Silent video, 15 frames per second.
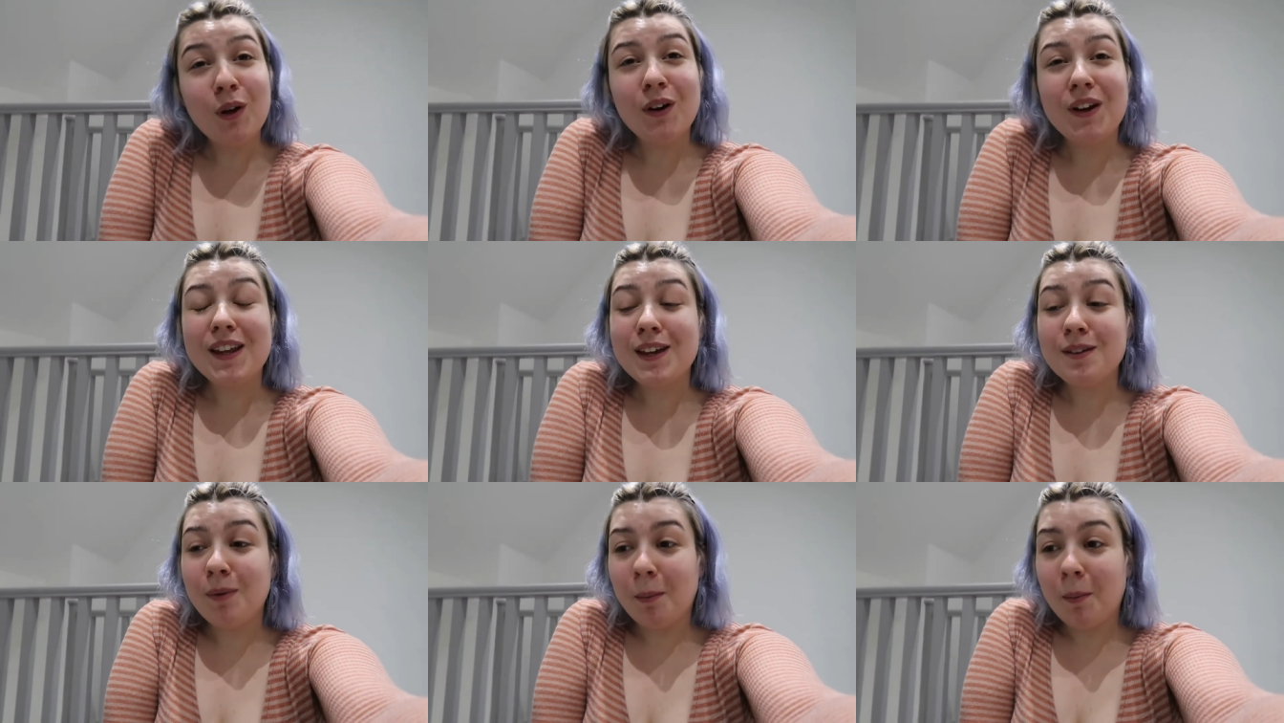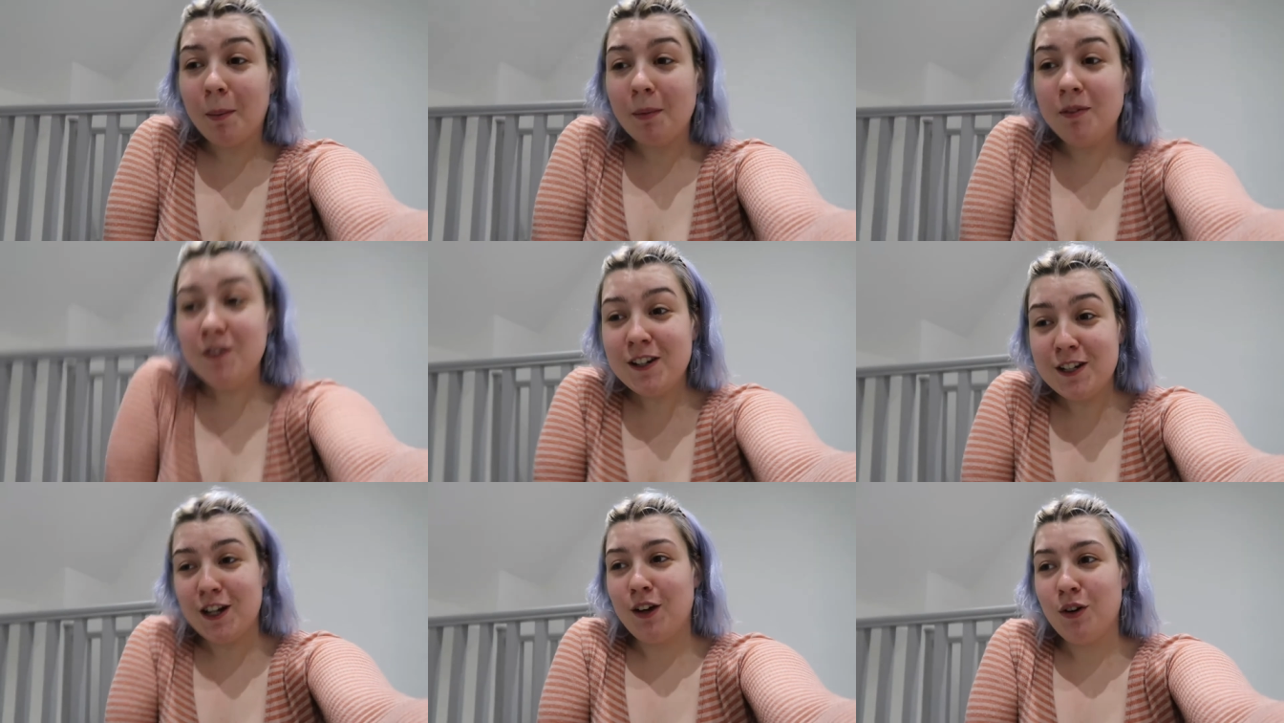I'm going to give my mum a
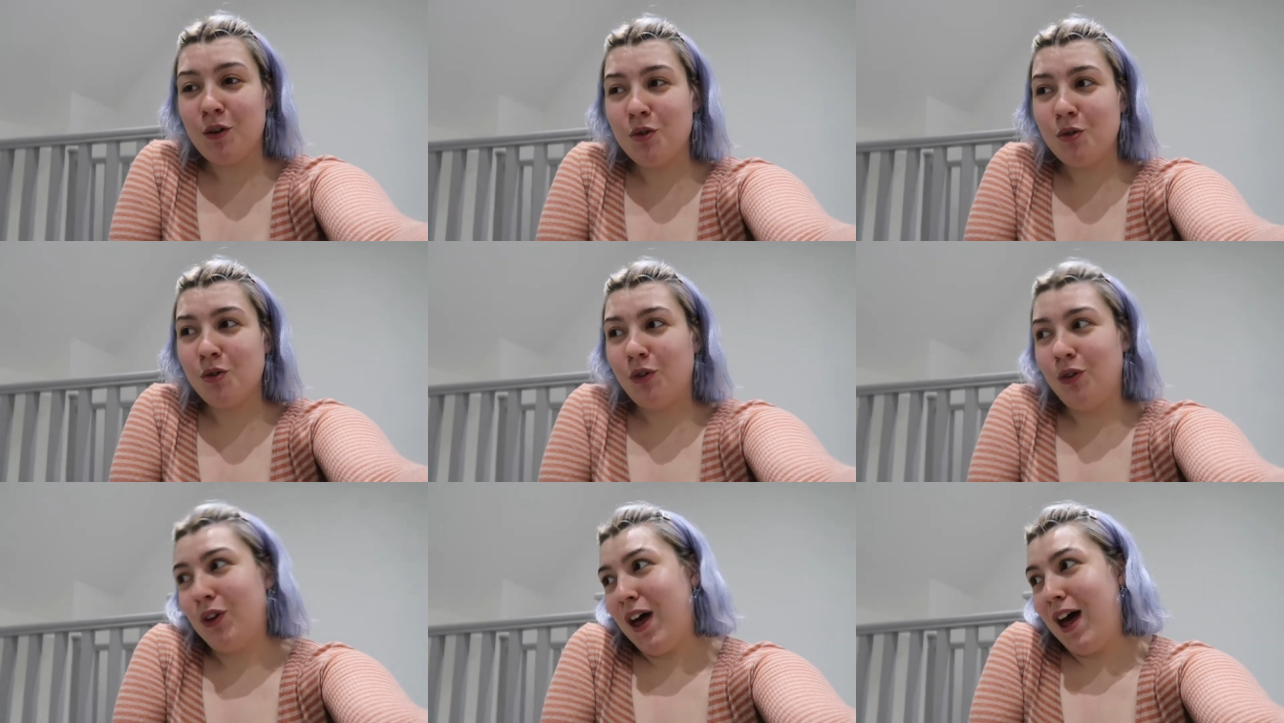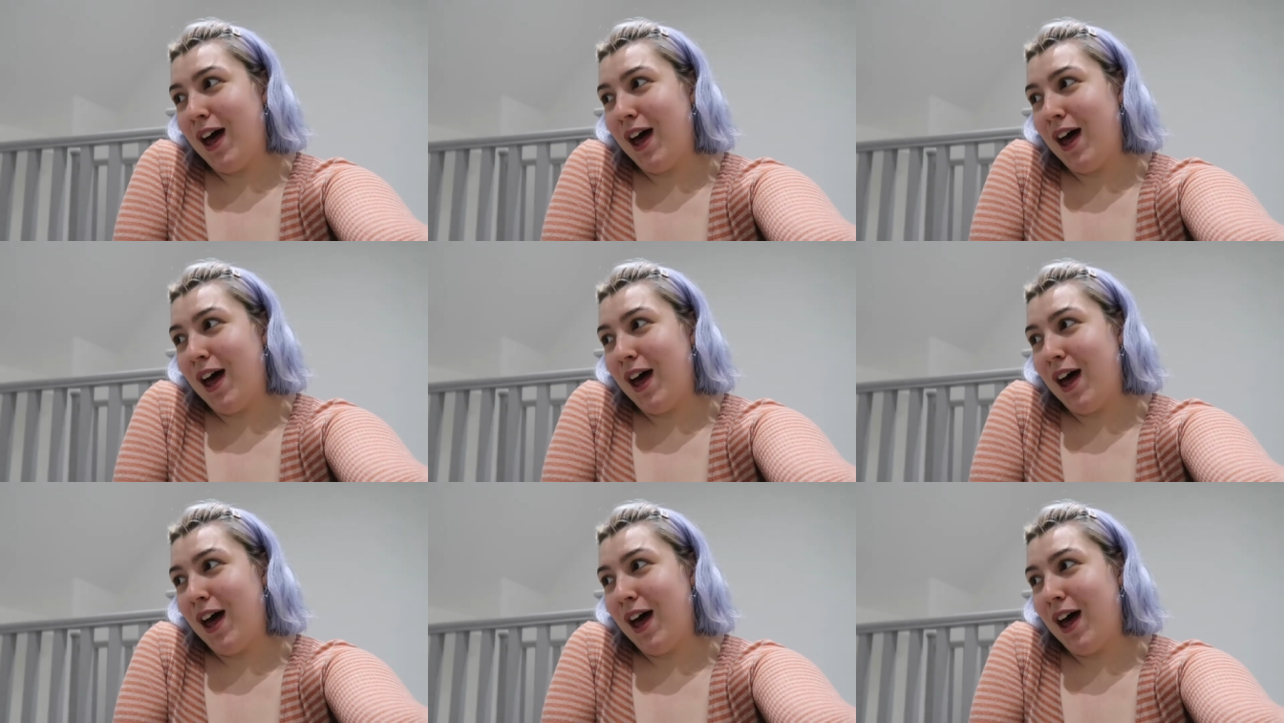video call